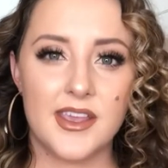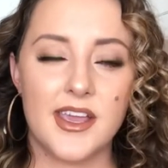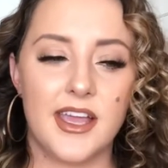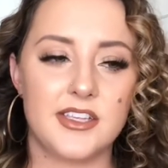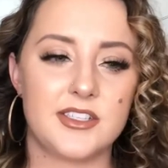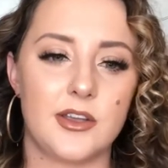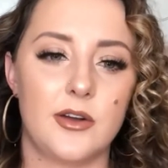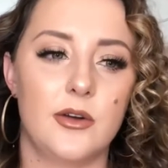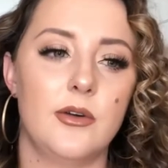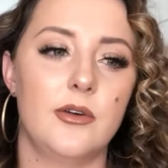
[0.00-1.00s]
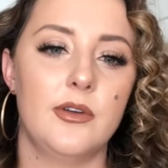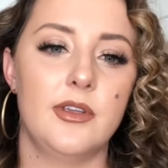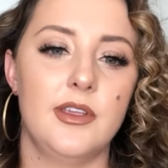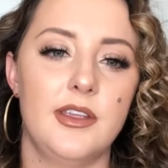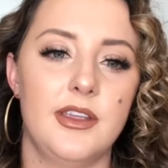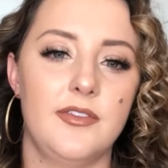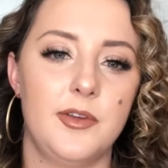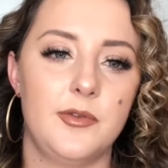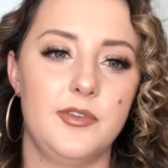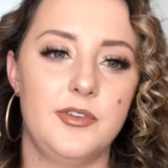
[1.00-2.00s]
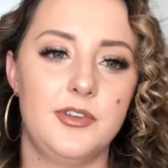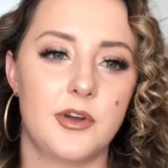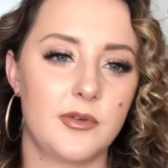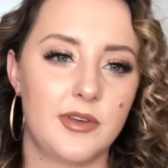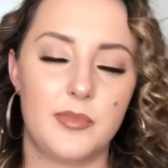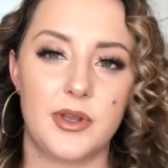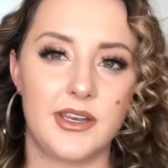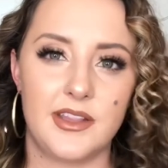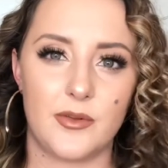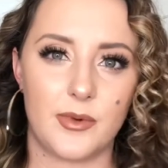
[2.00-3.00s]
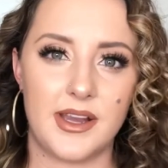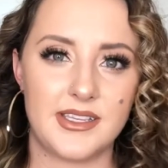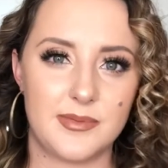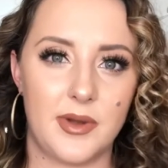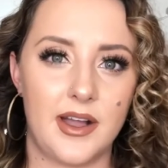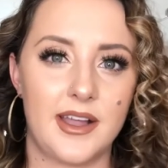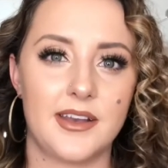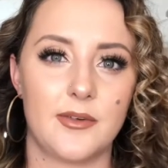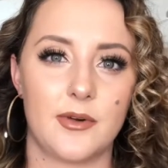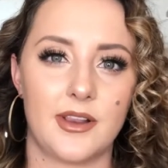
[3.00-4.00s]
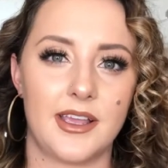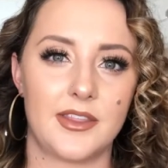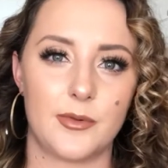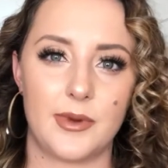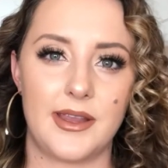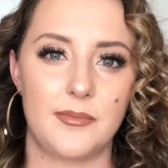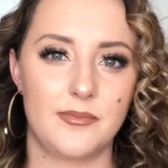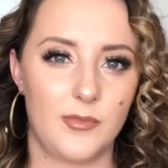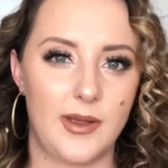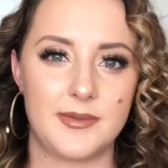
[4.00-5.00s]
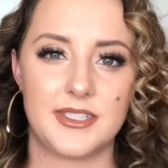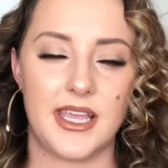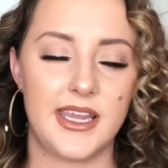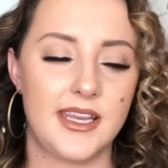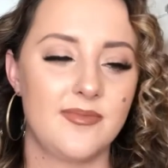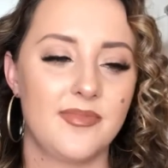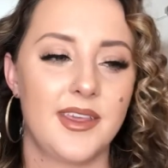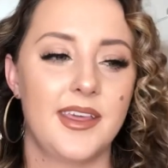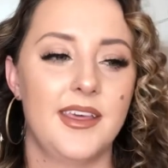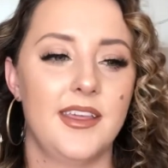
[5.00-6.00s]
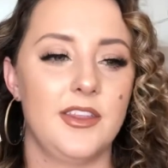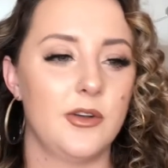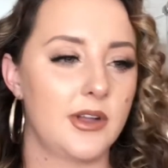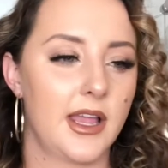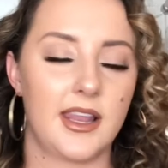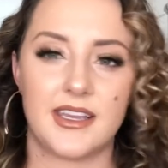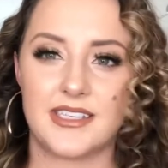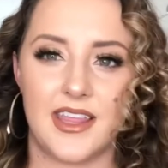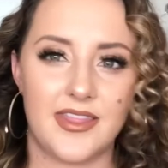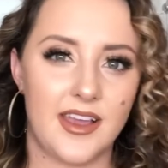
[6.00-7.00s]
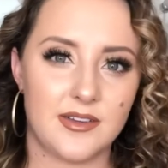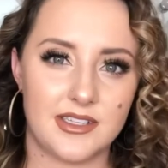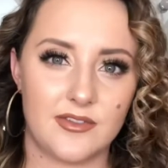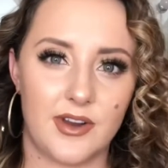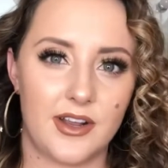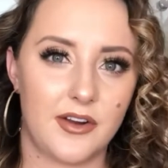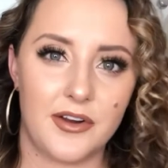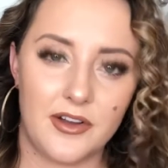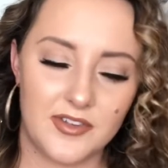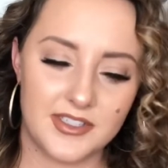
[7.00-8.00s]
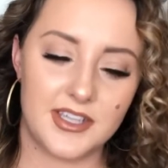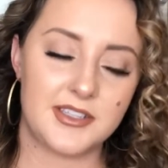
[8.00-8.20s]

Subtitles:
And so if you don't input it in the right spot or like the right website, you'll get like 10,000 credit card offers.